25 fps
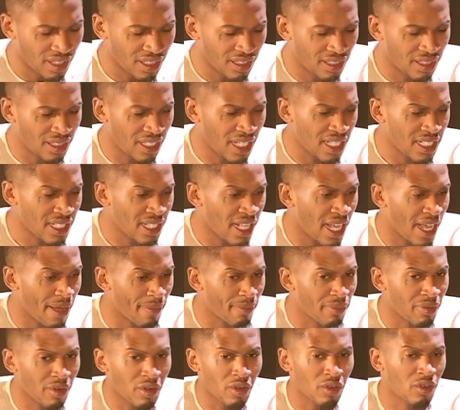there's like
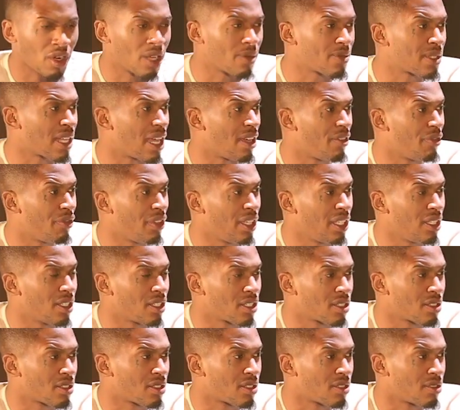programs like
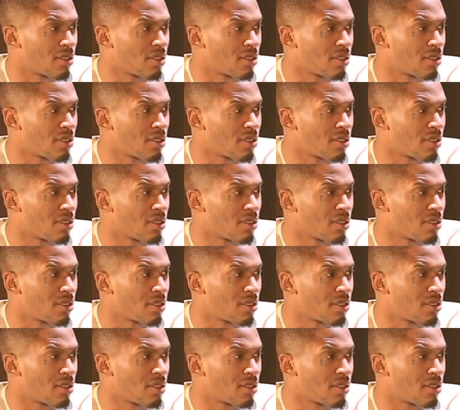Venus